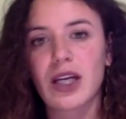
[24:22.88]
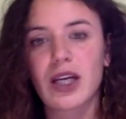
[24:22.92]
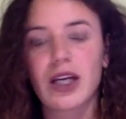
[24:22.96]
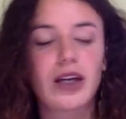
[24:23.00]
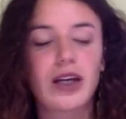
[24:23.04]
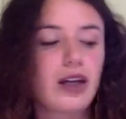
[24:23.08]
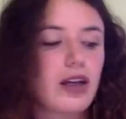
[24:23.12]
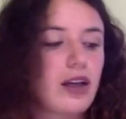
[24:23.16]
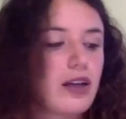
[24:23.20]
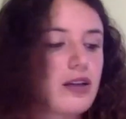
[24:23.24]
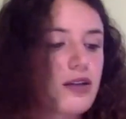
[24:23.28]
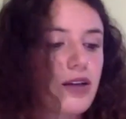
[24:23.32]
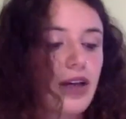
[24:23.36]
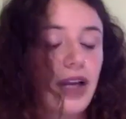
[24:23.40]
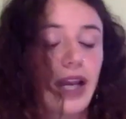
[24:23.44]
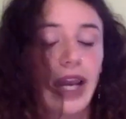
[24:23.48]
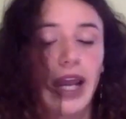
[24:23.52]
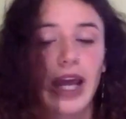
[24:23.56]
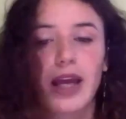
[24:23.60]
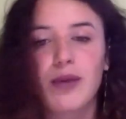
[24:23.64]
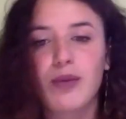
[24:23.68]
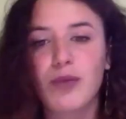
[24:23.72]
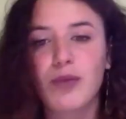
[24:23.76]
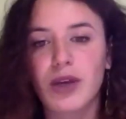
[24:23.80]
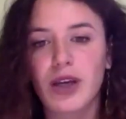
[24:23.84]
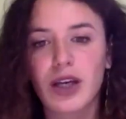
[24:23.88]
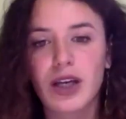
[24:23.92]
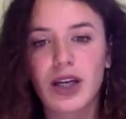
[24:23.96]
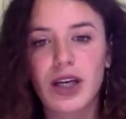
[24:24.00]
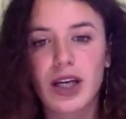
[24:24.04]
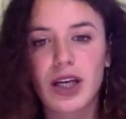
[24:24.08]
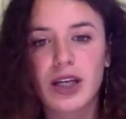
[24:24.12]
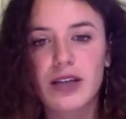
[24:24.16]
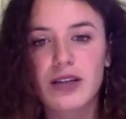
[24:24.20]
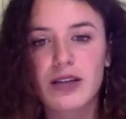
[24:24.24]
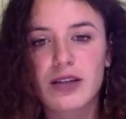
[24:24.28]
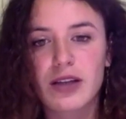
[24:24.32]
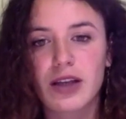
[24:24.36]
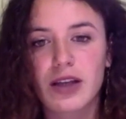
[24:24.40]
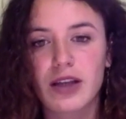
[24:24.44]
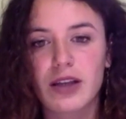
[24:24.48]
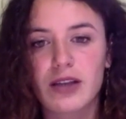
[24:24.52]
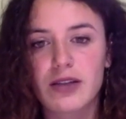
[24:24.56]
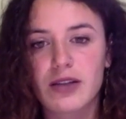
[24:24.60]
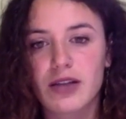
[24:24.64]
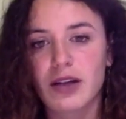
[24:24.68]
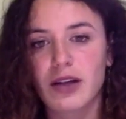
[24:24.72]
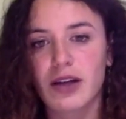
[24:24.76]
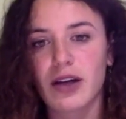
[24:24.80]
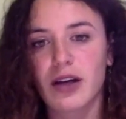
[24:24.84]
is claiming is
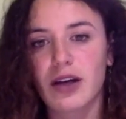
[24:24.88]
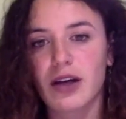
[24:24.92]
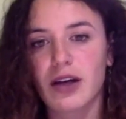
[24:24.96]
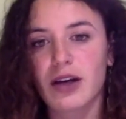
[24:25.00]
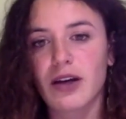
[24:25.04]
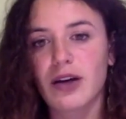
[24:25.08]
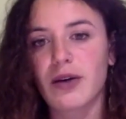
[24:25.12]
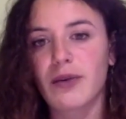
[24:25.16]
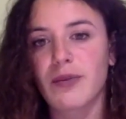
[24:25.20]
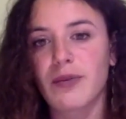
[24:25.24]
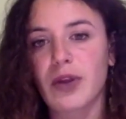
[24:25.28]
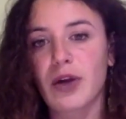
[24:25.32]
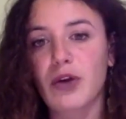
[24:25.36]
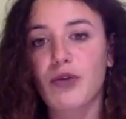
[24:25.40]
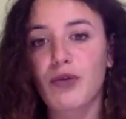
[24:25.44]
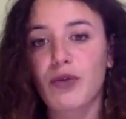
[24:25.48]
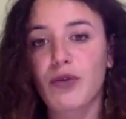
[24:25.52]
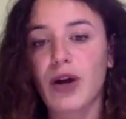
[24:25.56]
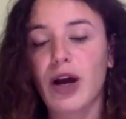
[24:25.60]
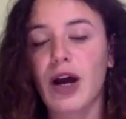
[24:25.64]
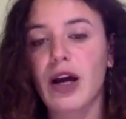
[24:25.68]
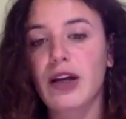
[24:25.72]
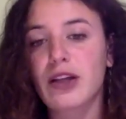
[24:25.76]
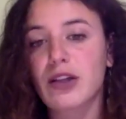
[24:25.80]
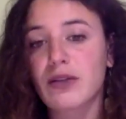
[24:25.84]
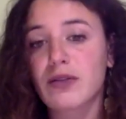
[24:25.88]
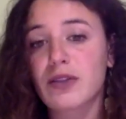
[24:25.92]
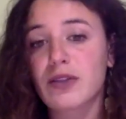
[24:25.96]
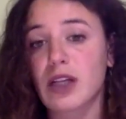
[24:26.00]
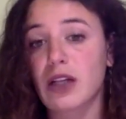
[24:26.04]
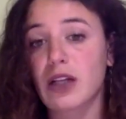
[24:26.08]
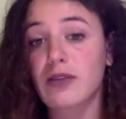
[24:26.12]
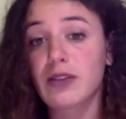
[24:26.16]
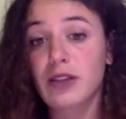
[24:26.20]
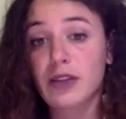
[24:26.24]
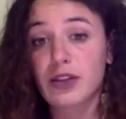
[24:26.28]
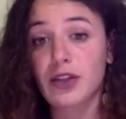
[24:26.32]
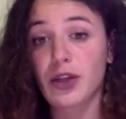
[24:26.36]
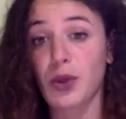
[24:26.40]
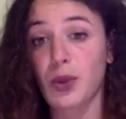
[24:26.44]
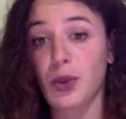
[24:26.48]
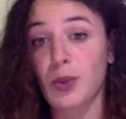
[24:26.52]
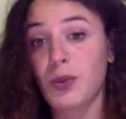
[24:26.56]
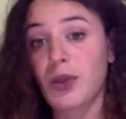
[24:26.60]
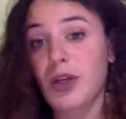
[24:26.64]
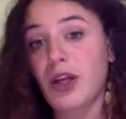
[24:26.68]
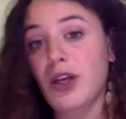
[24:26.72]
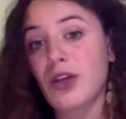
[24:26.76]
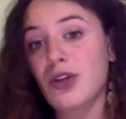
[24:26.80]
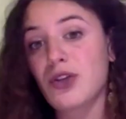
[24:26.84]
the right of
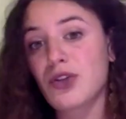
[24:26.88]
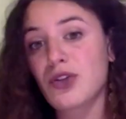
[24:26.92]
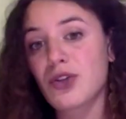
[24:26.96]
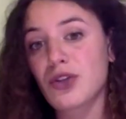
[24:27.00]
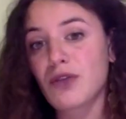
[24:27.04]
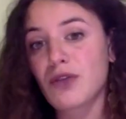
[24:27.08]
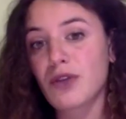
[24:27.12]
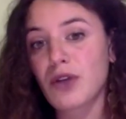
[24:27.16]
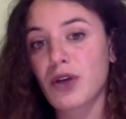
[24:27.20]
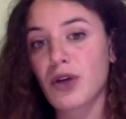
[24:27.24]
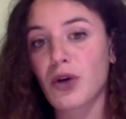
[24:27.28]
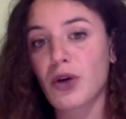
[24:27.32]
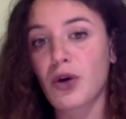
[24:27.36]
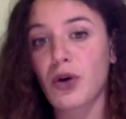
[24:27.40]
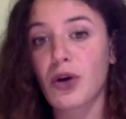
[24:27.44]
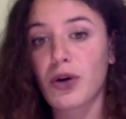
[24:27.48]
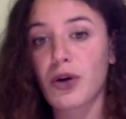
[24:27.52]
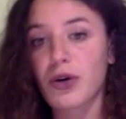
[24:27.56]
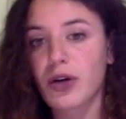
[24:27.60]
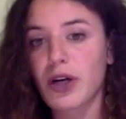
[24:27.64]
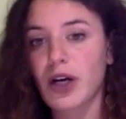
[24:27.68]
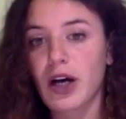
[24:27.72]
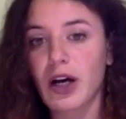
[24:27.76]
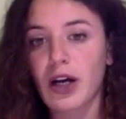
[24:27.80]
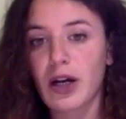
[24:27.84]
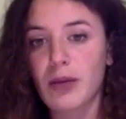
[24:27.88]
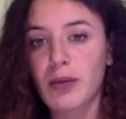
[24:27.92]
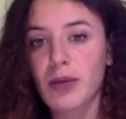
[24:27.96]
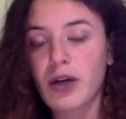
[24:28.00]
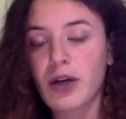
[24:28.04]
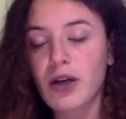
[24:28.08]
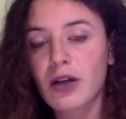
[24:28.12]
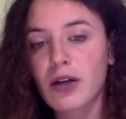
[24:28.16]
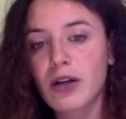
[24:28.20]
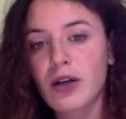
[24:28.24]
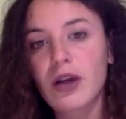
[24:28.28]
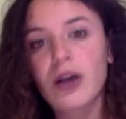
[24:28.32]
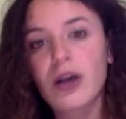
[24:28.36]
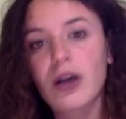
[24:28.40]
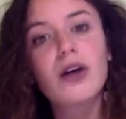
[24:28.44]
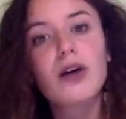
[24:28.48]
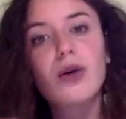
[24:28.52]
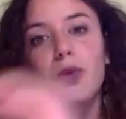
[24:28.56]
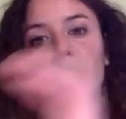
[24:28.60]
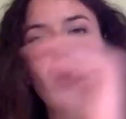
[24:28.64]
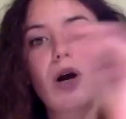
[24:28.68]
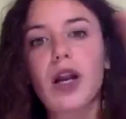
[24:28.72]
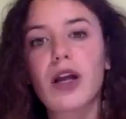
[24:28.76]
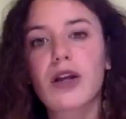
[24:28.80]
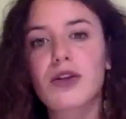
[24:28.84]
self-determination of Nagorno Karabakh,
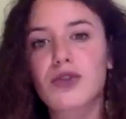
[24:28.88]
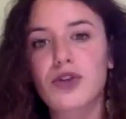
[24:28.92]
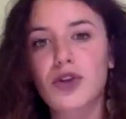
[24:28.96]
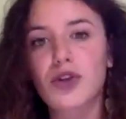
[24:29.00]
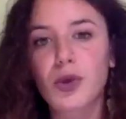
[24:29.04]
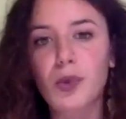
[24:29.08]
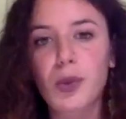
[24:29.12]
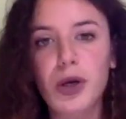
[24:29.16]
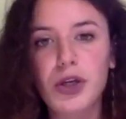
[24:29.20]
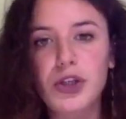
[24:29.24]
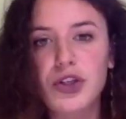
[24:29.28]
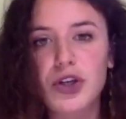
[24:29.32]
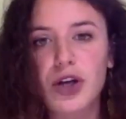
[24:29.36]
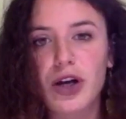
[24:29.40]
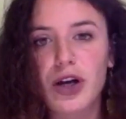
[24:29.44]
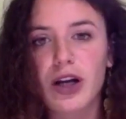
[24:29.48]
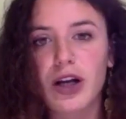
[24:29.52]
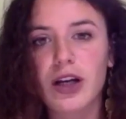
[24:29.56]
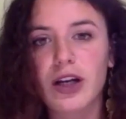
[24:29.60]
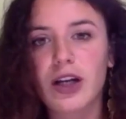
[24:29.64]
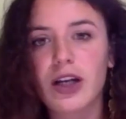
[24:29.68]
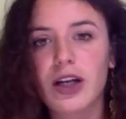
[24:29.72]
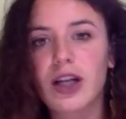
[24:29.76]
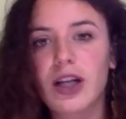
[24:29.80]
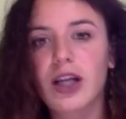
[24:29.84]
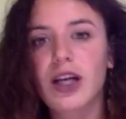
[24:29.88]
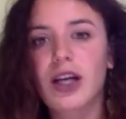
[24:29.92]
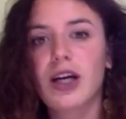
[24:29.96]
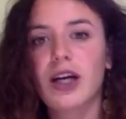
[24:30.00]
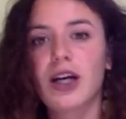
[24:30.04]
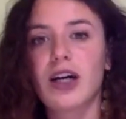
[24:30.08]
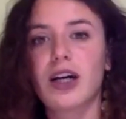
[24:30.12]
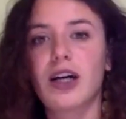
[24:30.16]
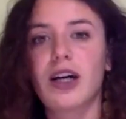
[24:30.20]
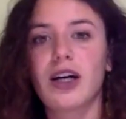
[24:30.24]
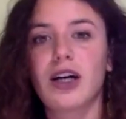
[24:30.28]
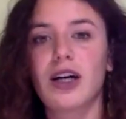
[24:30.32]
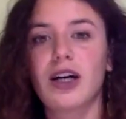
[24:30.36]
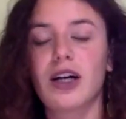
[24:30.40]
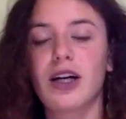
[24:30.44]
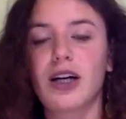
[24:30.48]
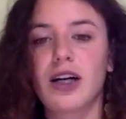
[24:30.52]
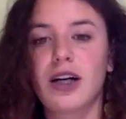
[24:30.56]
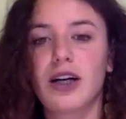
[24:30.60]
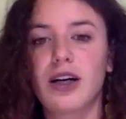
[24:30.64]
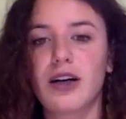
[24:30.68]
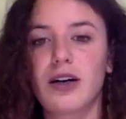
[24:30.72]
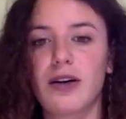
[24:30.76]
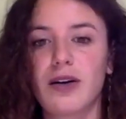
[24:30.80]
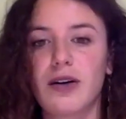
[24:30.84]
while Azerbaijan
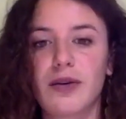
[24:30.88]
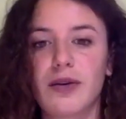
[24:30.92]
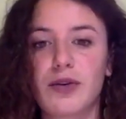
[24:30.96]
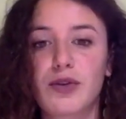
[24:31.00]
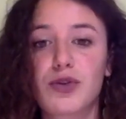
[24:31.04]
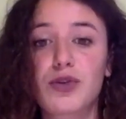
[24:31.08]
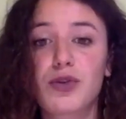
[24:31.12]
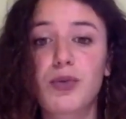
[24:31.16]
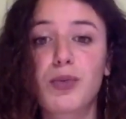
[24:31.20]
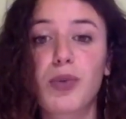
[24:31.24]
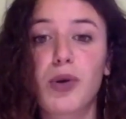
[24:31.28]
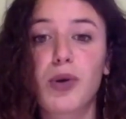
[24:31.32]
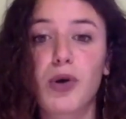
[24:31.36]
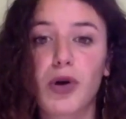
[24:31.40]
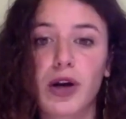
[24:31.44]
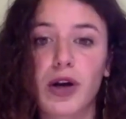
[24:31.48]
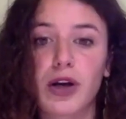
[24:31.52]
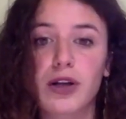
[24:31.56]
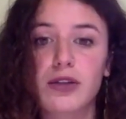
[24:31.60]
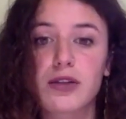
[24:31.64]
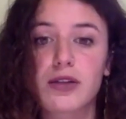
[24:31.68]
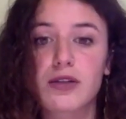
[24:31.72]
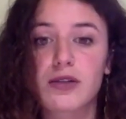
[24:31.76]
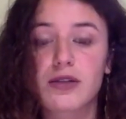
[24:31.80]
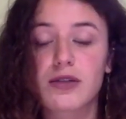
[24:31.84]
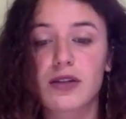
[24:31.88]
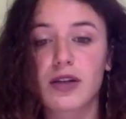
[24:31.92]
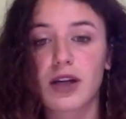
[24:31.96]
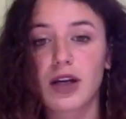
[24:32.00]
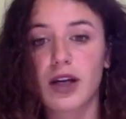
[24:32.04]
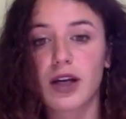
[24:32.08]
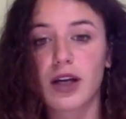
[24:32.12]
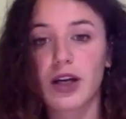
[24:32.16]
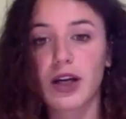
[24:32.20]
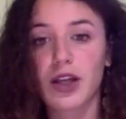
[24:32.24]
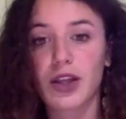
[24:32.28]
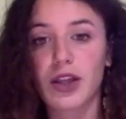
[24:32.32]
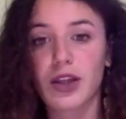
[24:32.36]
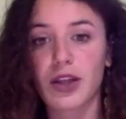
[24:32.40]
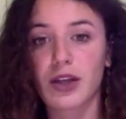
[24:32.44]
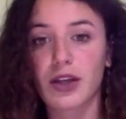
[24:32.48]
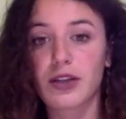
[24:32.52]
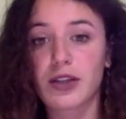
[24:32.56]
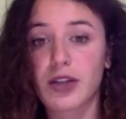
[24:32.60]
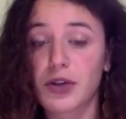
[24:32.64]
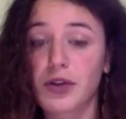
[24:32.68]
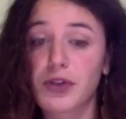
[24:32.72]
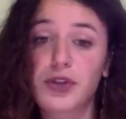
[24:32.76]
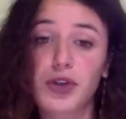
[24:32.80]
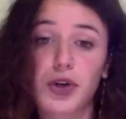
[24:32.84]
supports the
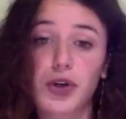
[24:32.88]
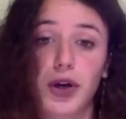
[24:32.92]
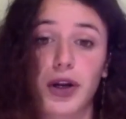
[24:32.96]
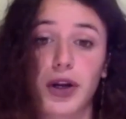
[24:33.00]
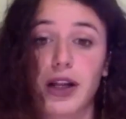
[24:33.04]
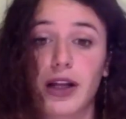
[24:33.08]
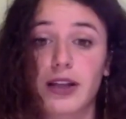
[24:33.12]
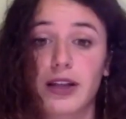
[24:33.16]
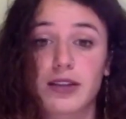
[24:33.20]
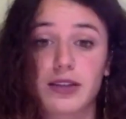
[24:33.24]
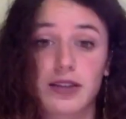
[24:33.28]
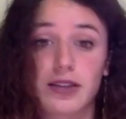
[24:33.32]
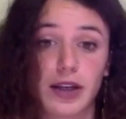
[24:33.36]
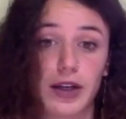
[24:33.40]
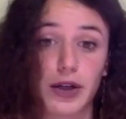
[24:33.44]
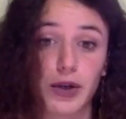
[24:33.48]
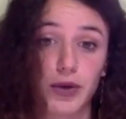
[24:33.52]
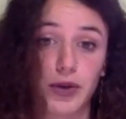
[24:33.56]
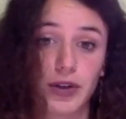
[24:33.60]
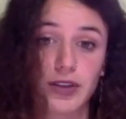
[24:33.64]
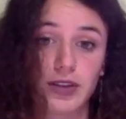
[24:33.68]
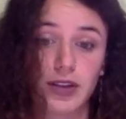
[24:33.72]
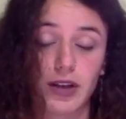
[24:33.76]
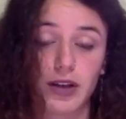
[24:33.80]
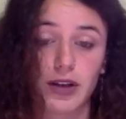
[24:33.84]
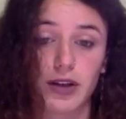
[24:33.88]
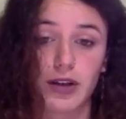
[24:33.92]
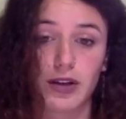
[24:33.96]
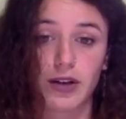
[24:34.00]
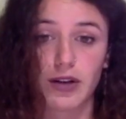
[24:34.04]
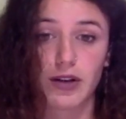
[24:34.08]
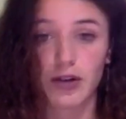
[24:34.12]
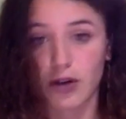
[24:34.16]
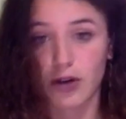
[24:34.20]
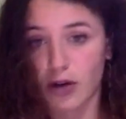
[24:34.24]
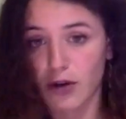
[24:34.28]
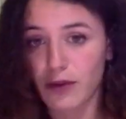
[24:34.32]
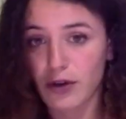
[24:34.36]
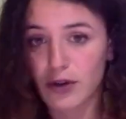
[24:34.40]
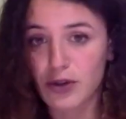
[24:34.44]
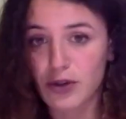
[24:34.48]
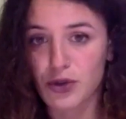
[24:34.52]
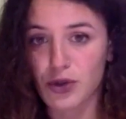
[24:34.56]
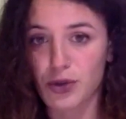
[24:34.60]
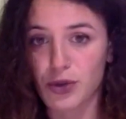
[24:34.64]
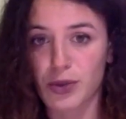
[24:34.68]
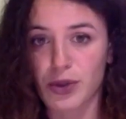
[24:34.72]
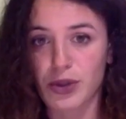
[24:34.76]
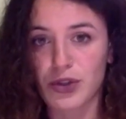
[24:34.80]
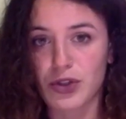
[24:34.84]
territorial integrity of
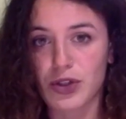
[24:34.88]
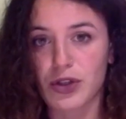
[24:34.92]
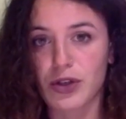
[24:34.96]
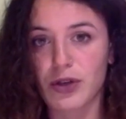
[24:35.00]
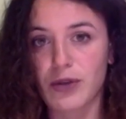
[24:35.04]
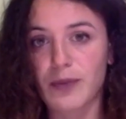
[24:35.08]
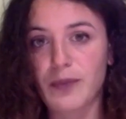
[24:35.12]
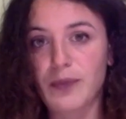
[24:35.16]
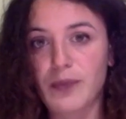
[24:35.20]
Azerbaijan